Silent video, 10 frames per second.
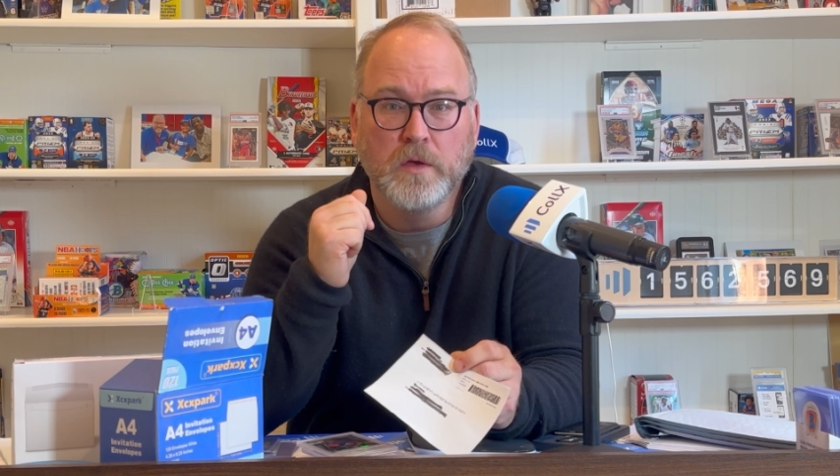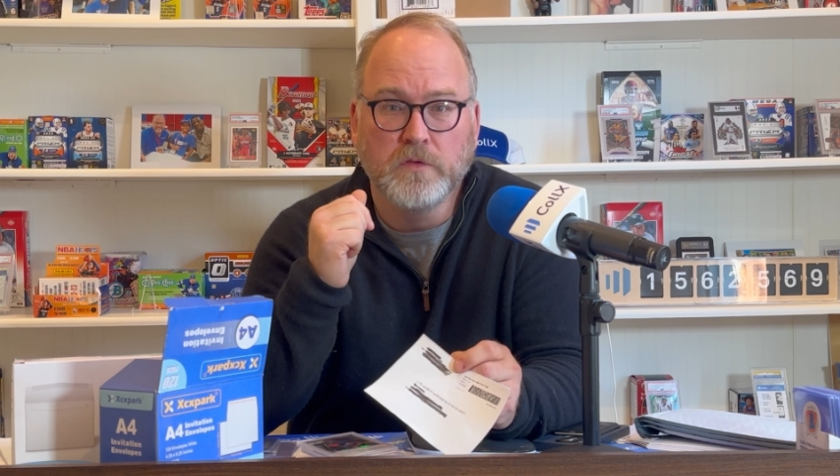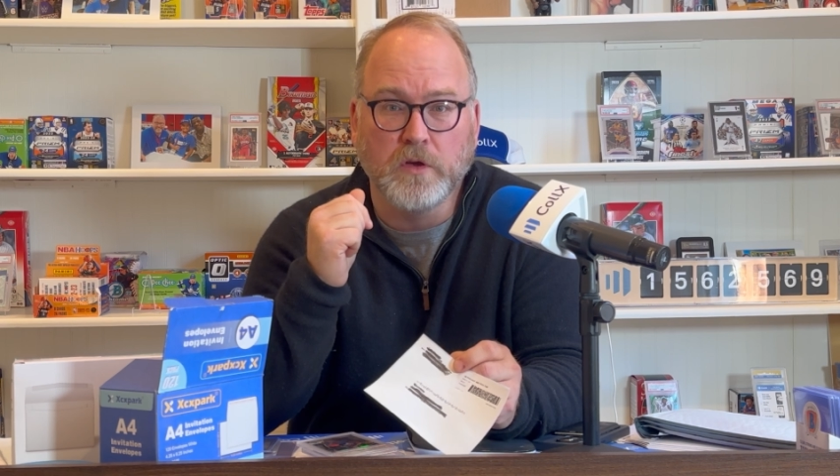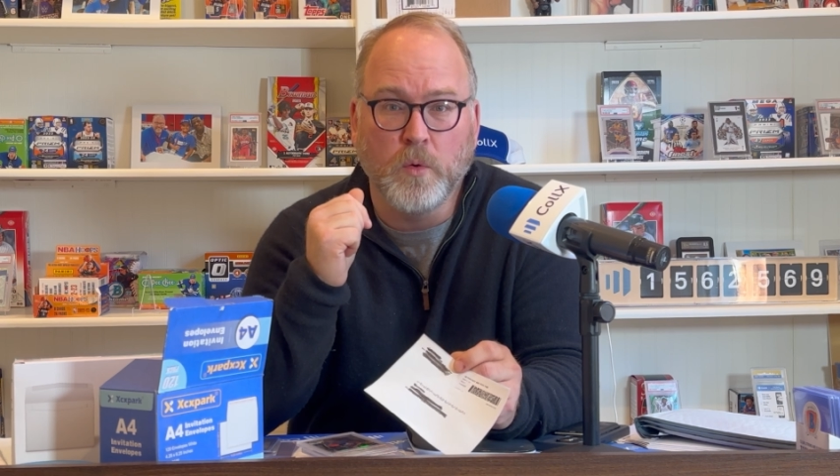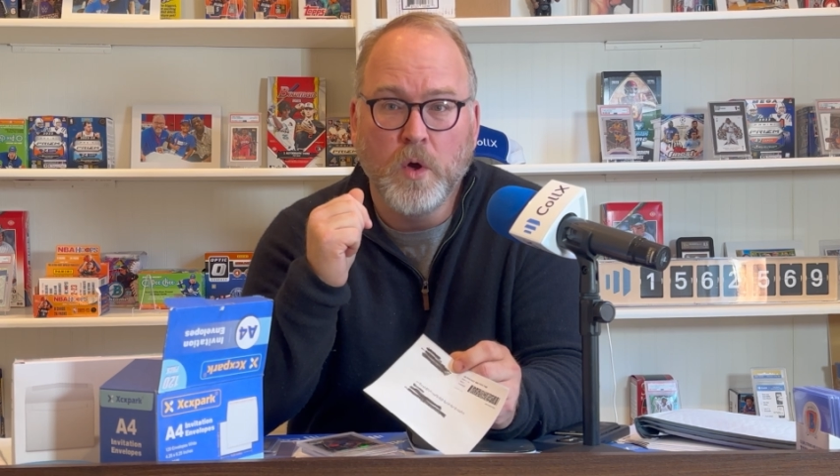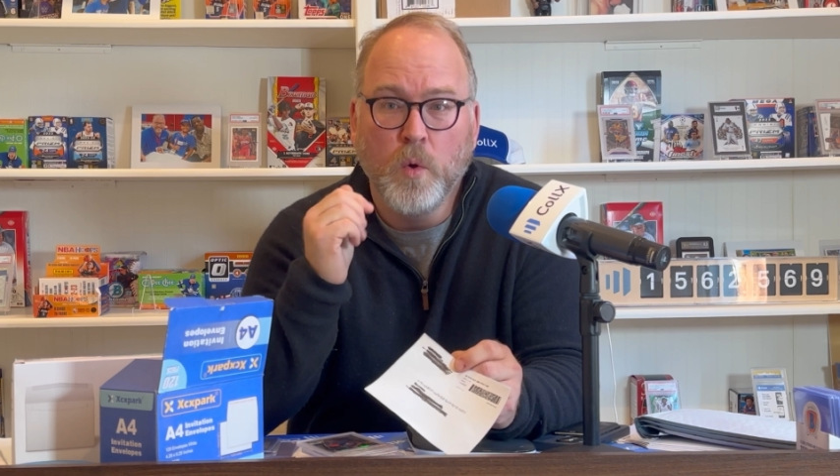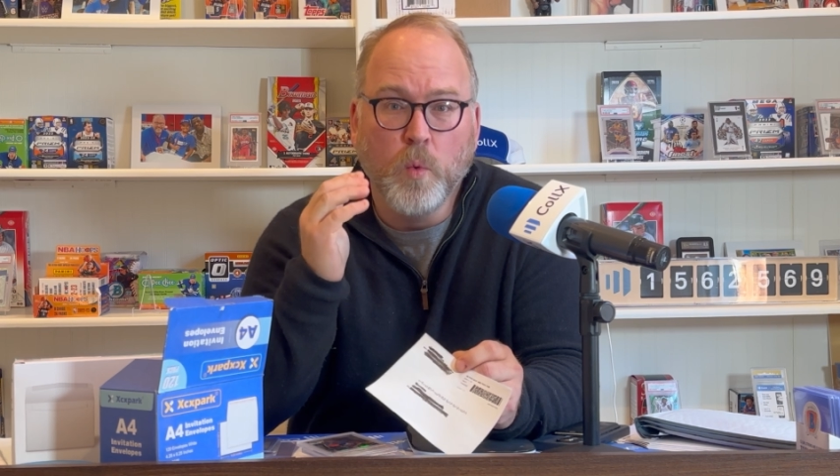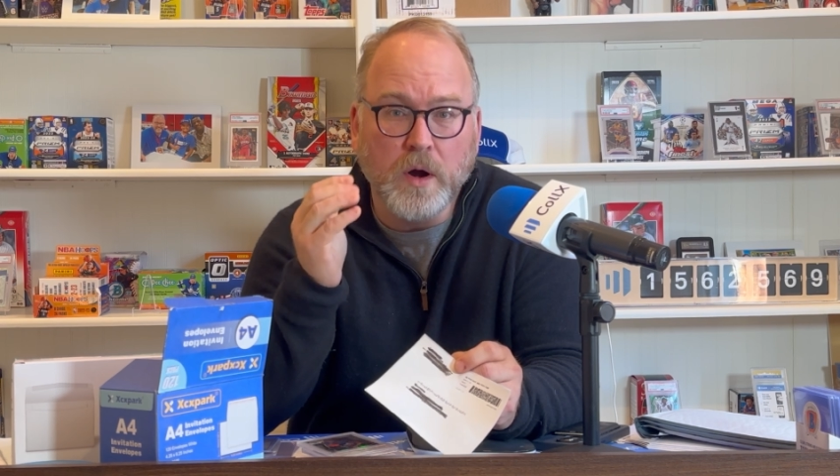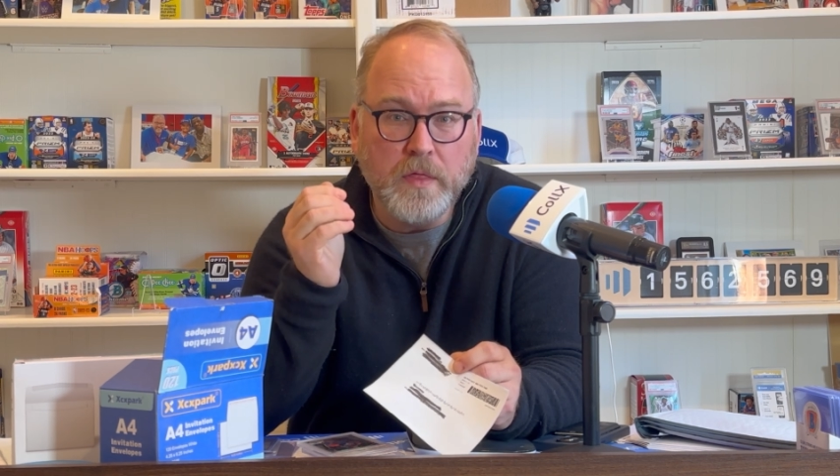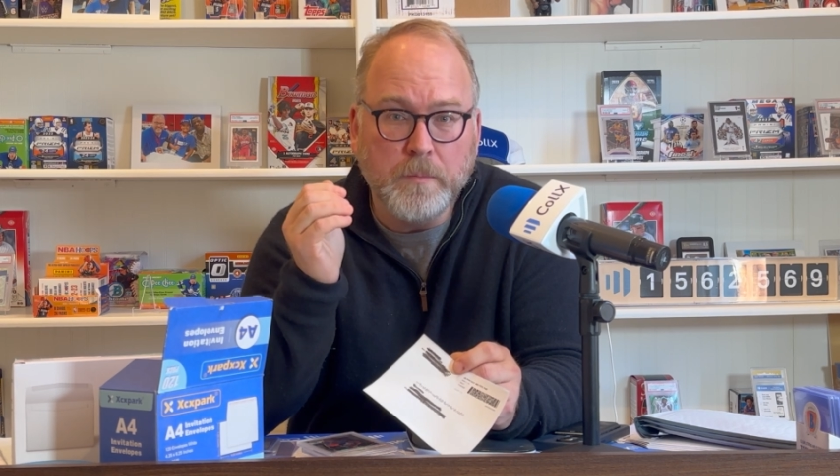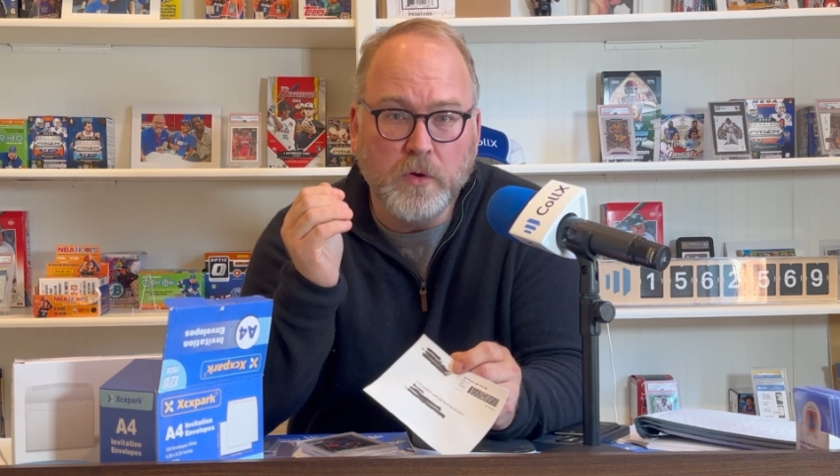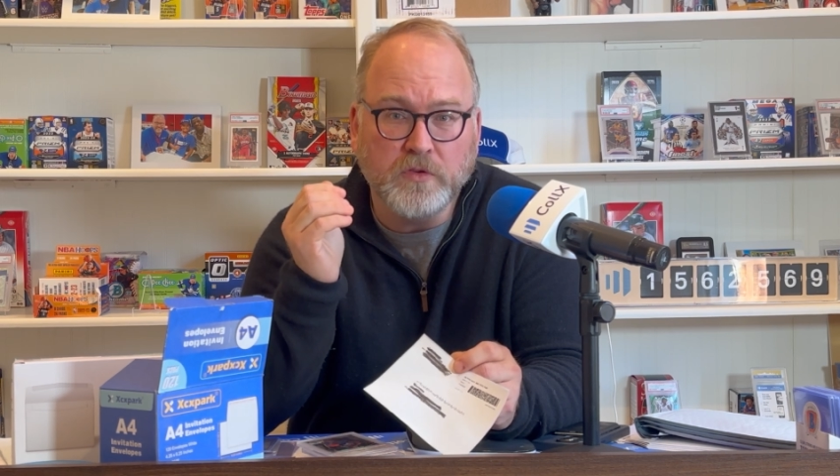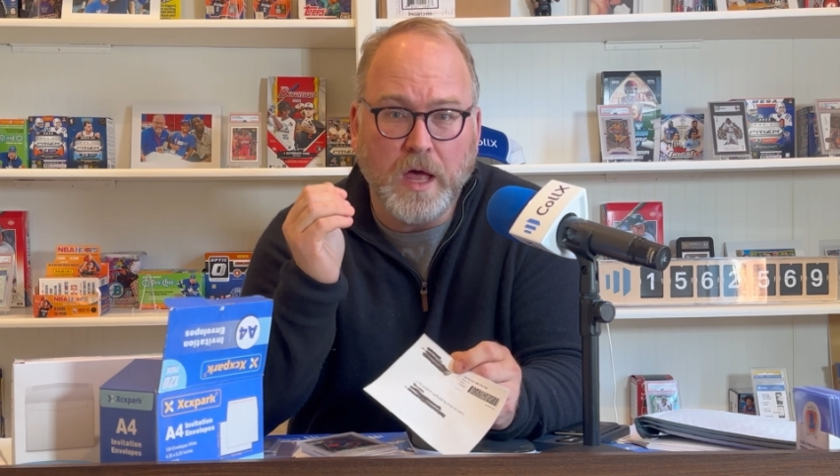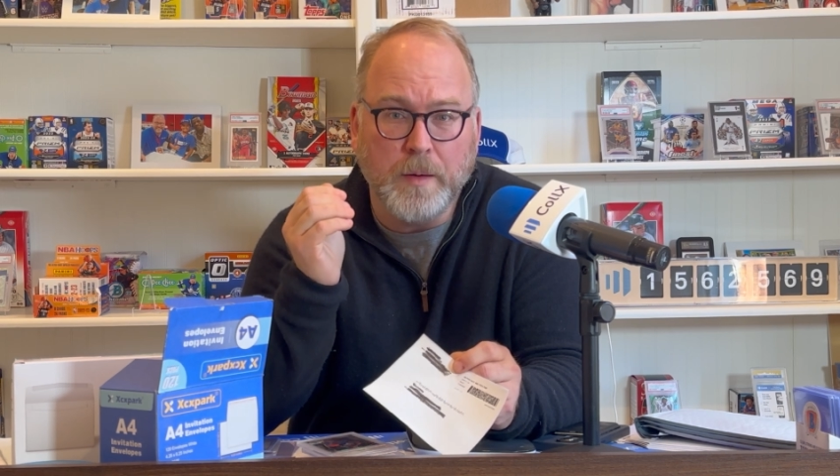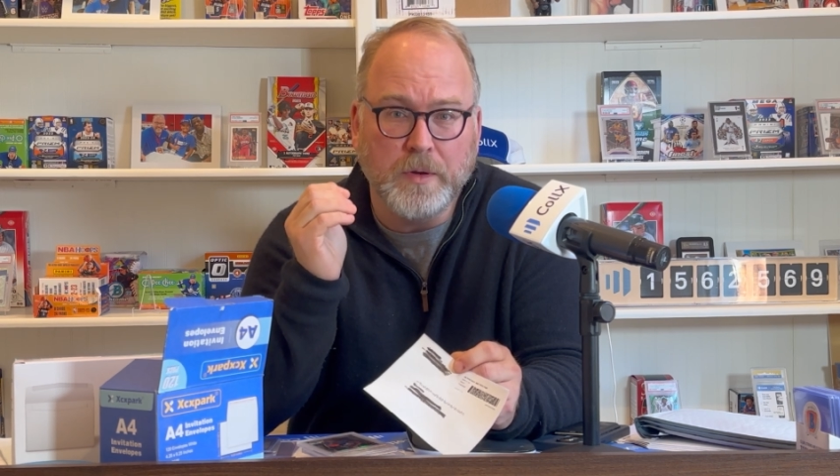So what are the
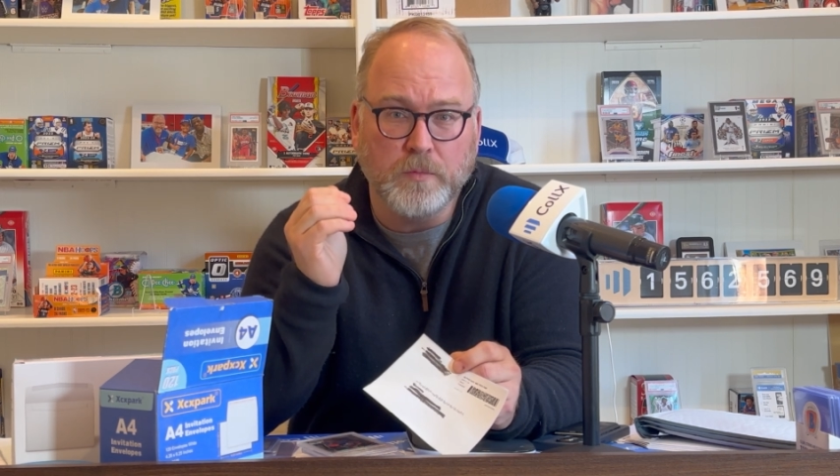most common